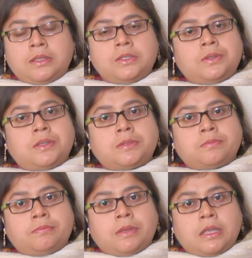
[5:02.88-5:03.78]
Do not
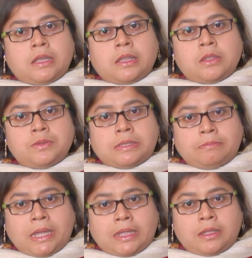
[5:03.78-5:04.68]
use a
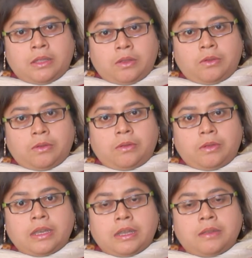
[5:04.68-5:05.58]
bike
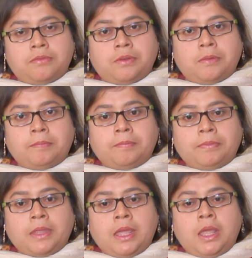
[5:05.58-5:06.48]
in any form.
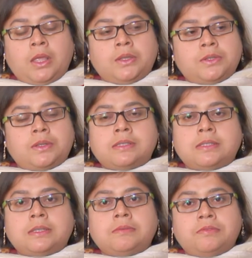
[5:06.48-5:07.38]
Do not
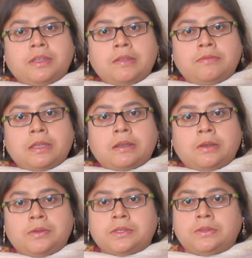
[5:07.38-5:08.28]
sit in very
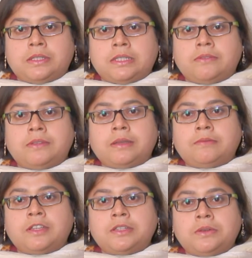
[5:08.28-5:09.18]
close to the TV and
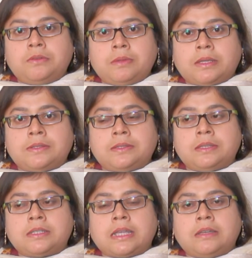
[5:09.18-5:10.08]
video because
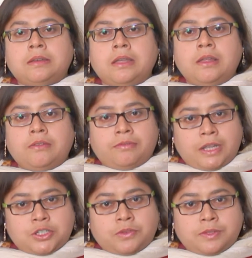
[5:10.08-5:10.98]
it can
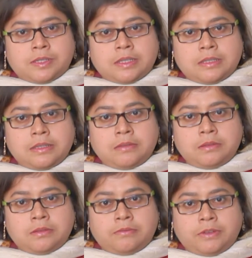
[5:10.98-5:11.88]
flash off a seizure.
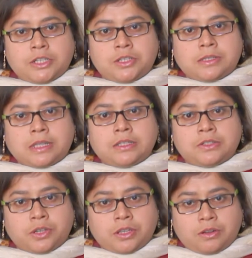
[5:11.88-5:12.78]
Flashes can
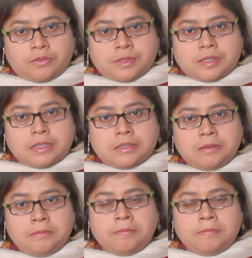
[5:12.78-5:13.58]
trigger off a seizure.